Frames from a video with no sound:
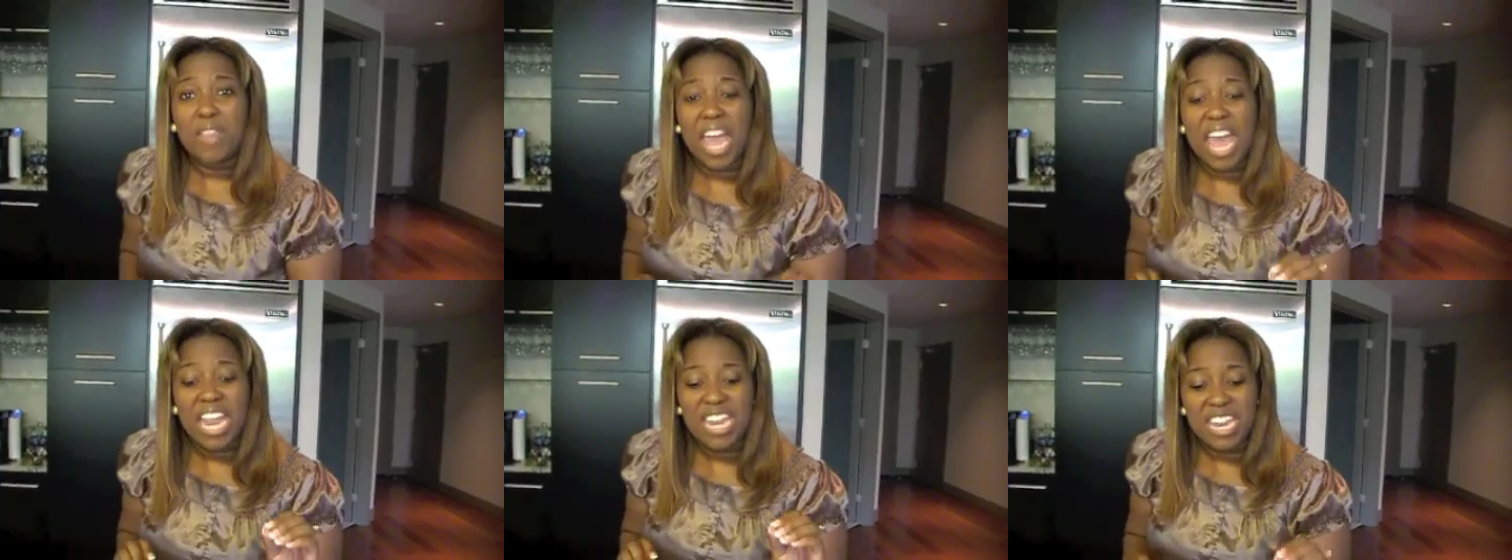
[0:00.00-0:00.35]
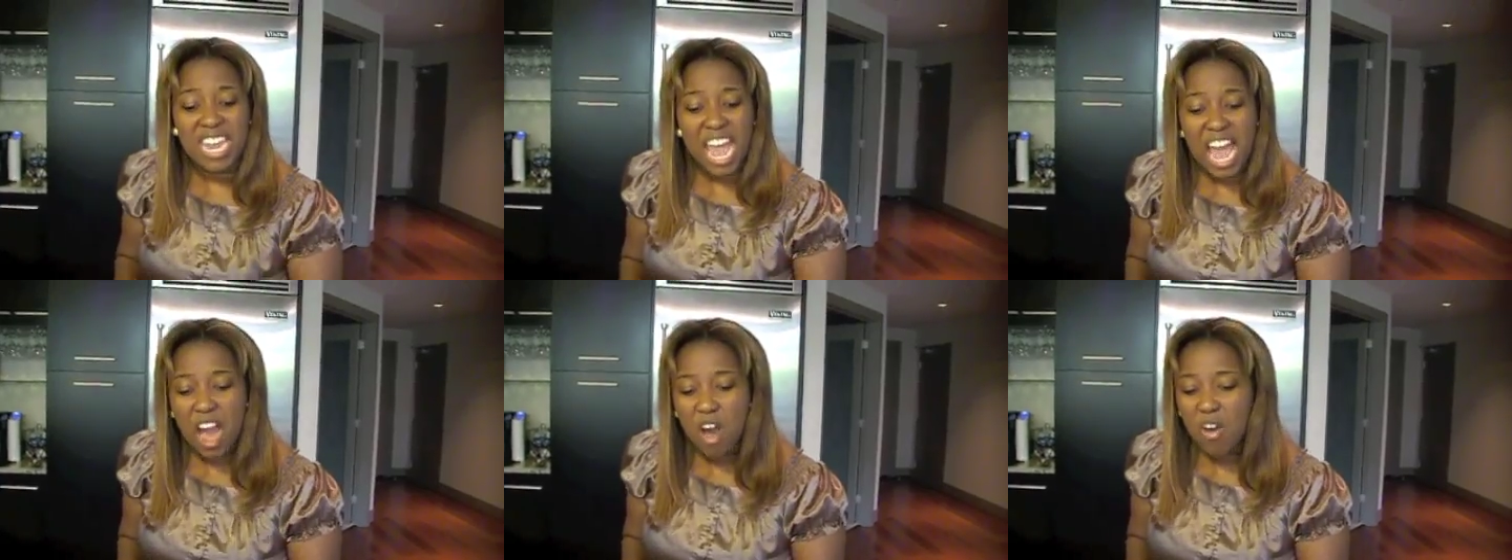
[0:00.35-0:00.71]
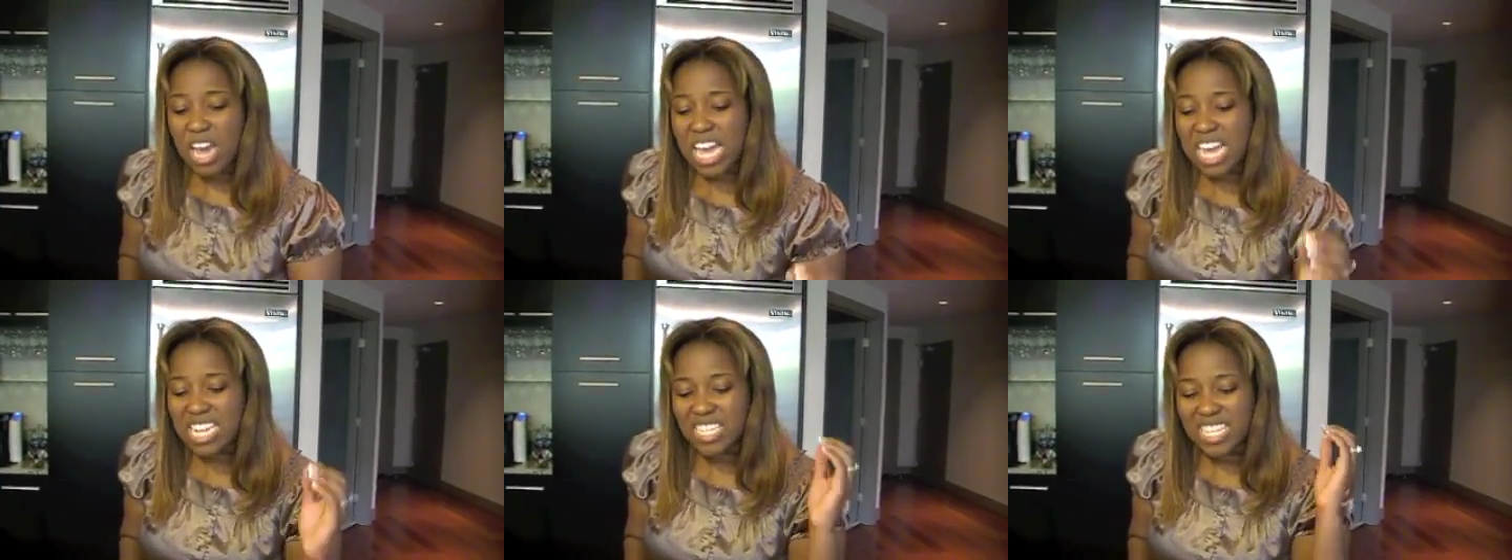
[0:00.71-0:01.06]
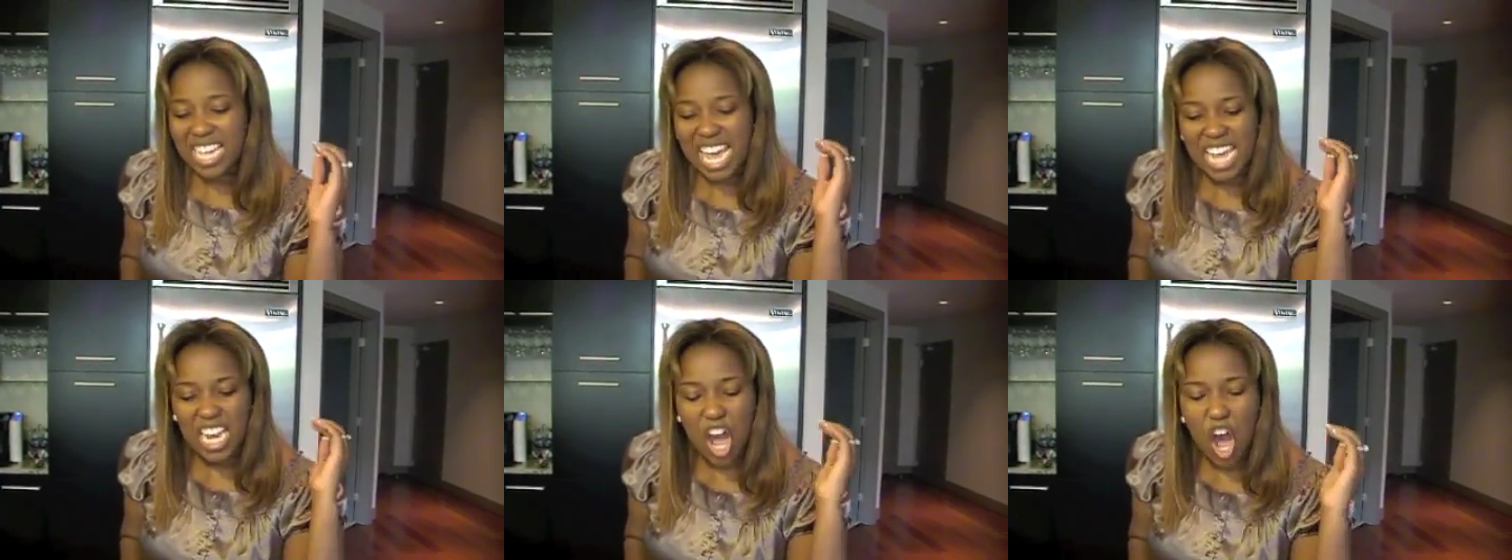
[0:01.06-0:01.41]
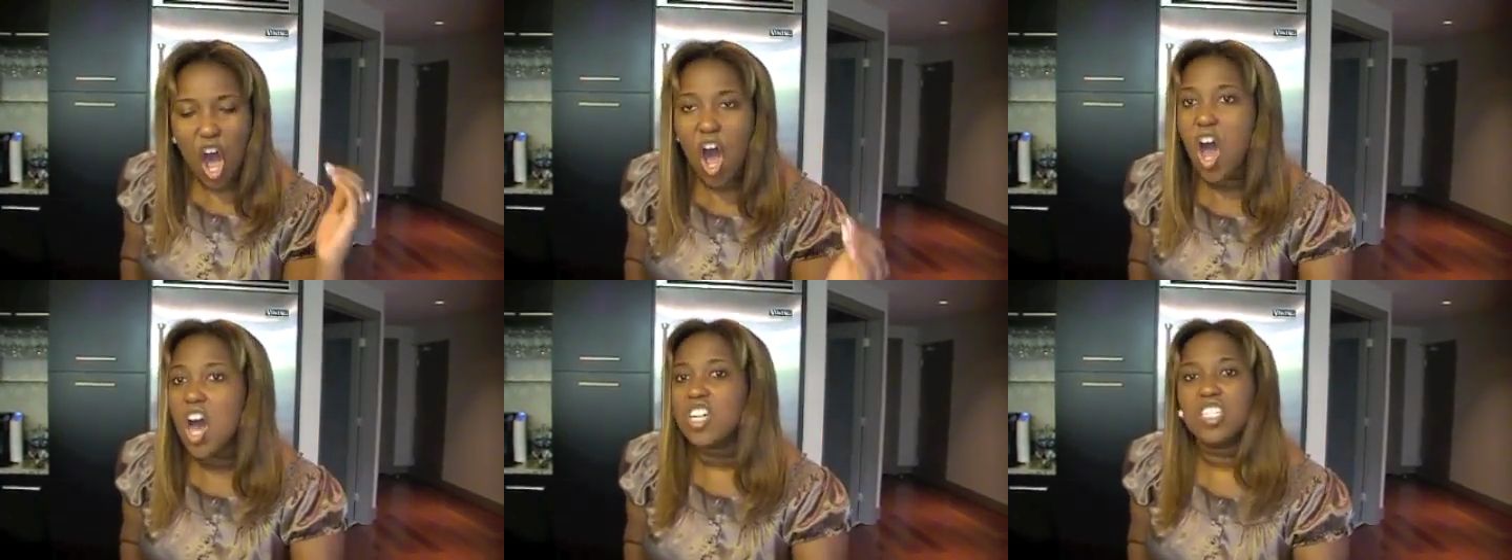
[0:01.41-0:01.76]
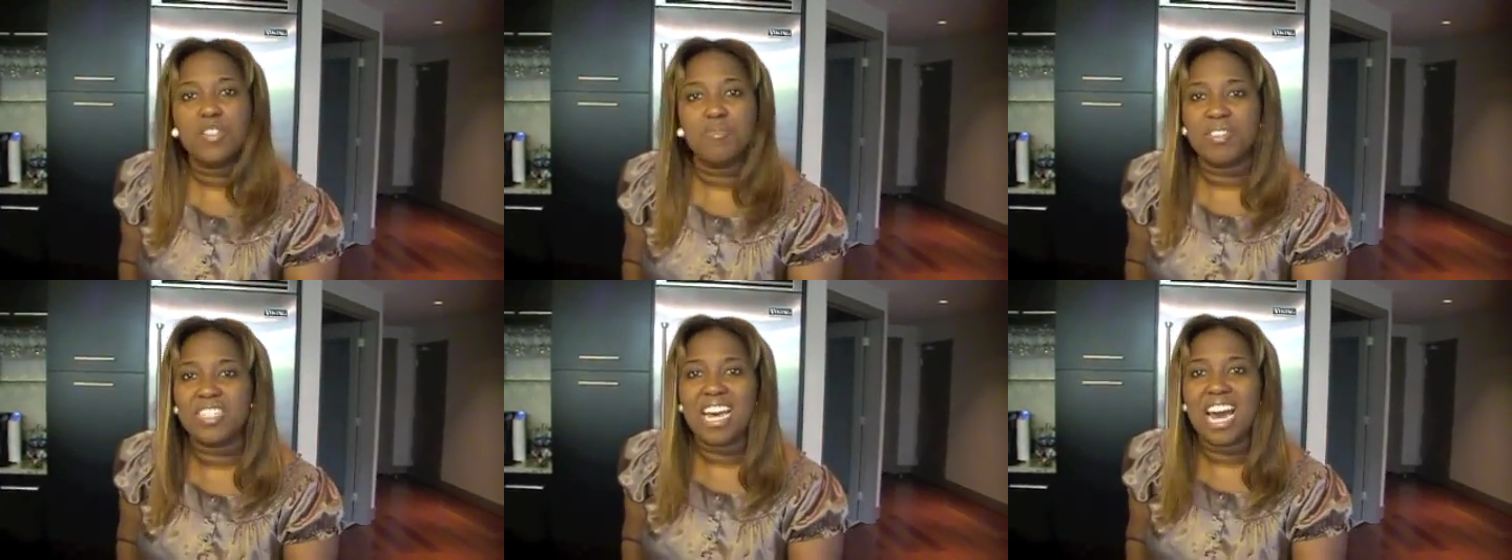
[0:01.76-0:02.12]
and now it's an
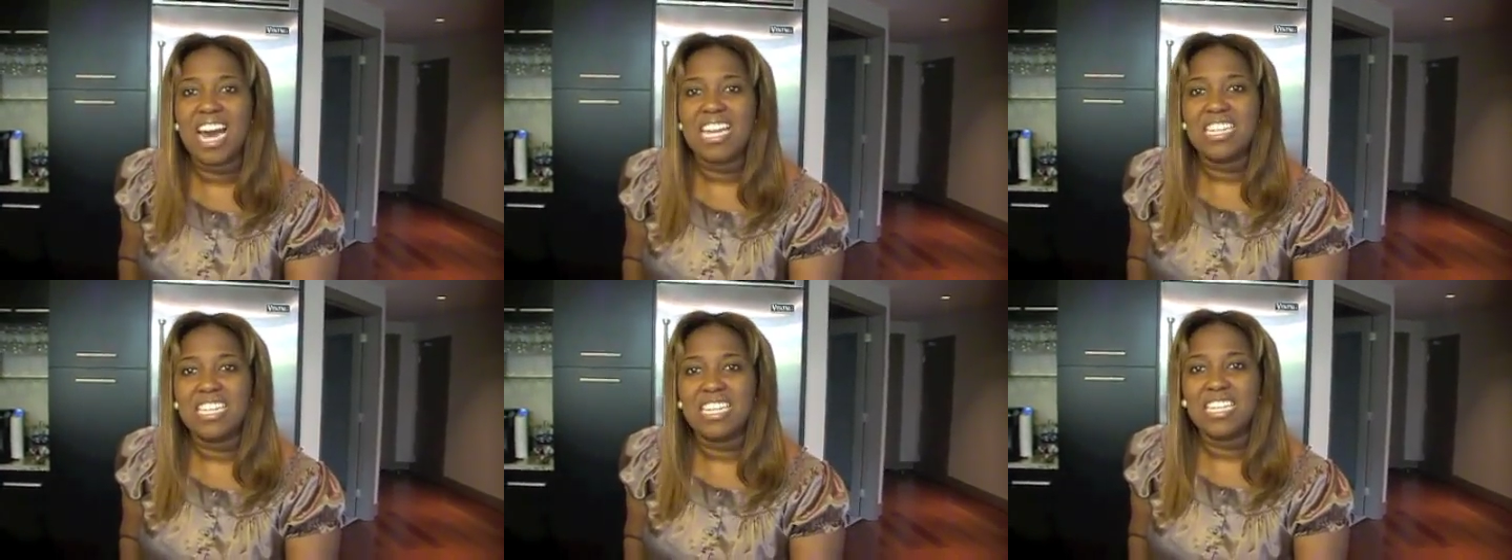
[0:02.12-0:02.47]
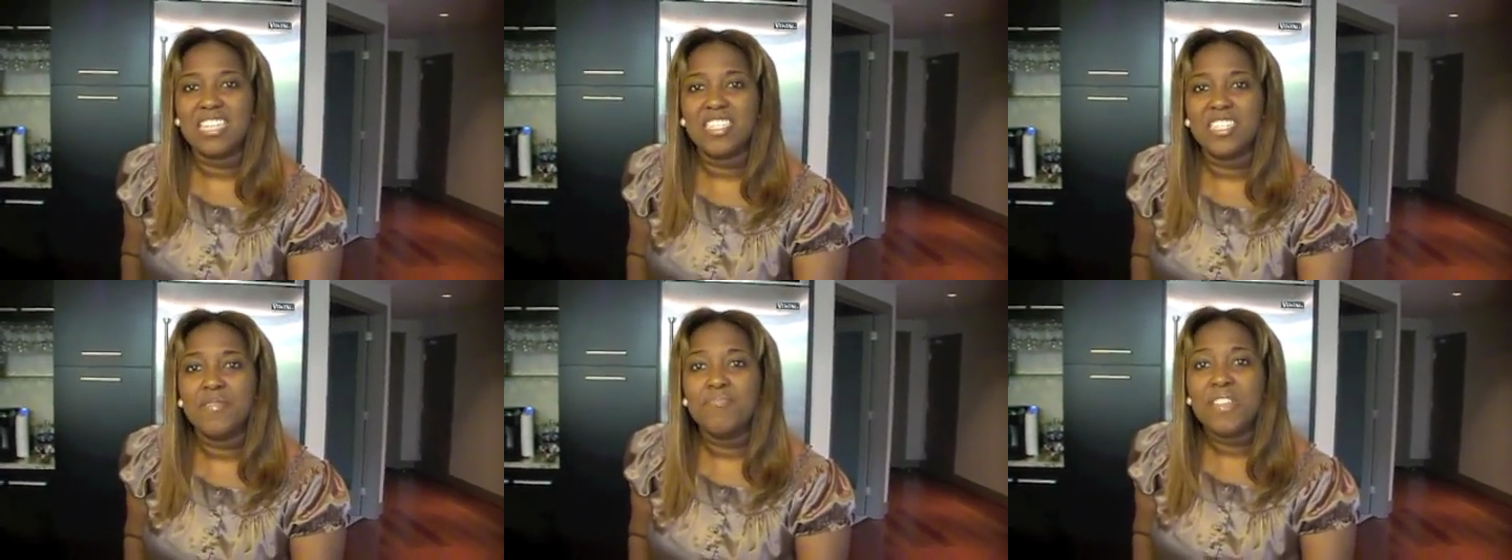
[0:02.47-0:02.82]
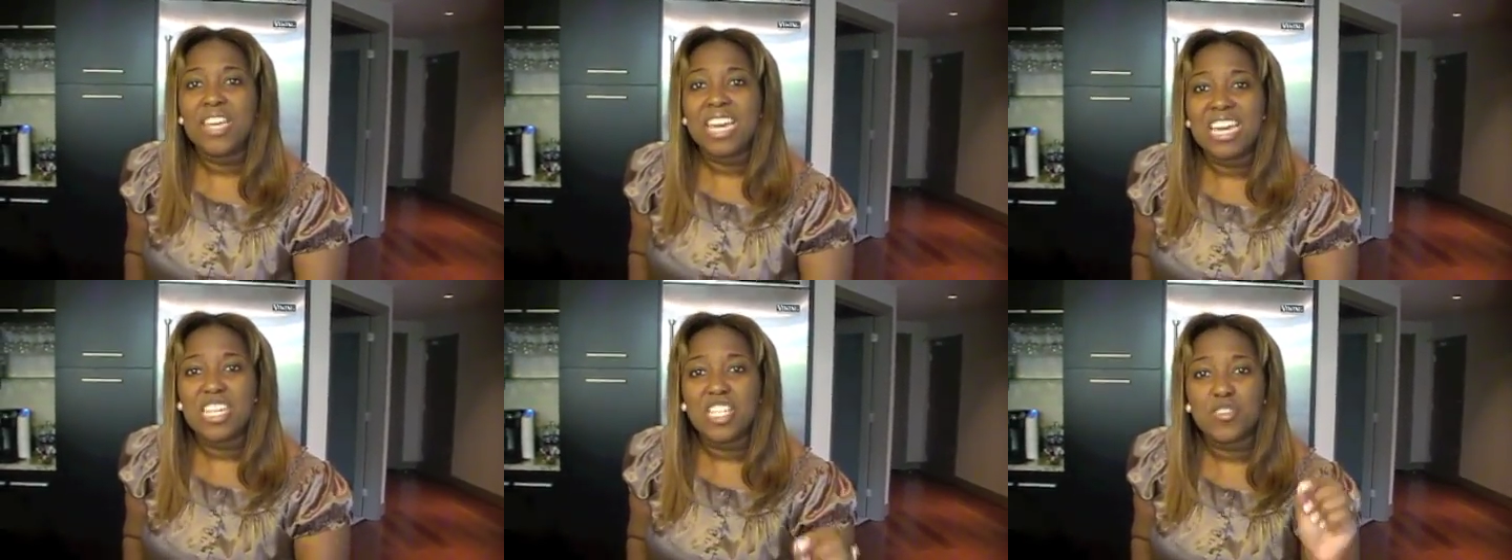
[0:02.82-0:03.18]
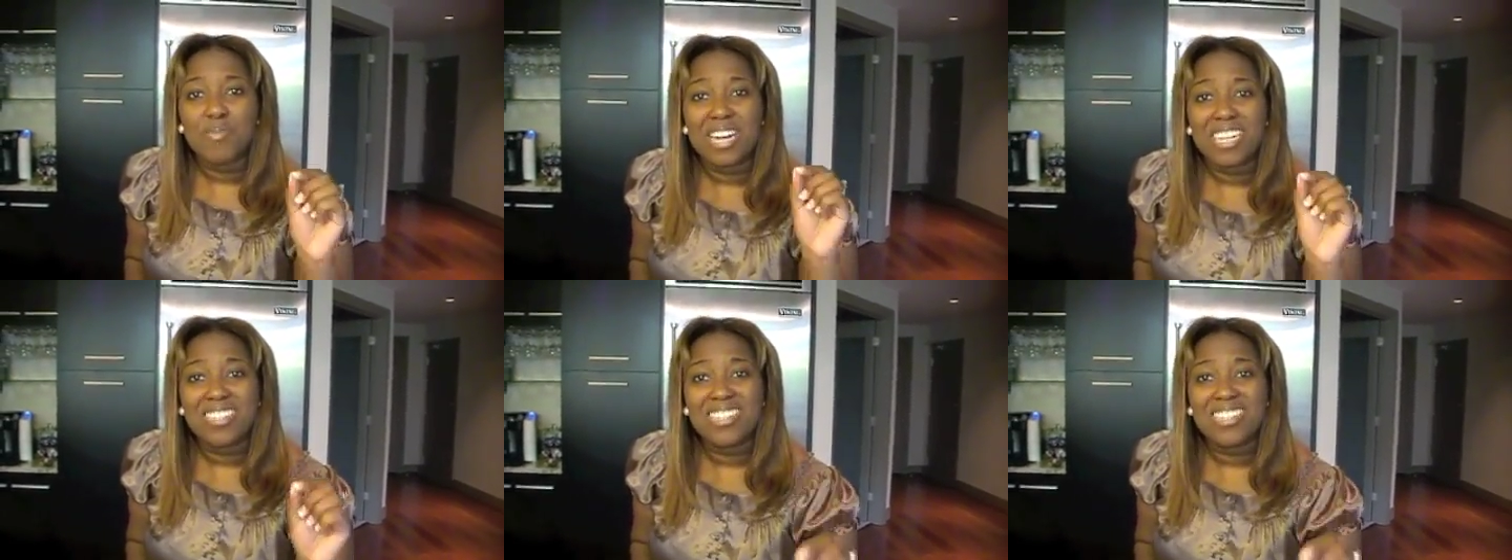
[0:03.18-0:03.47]
awesome side dish. It's my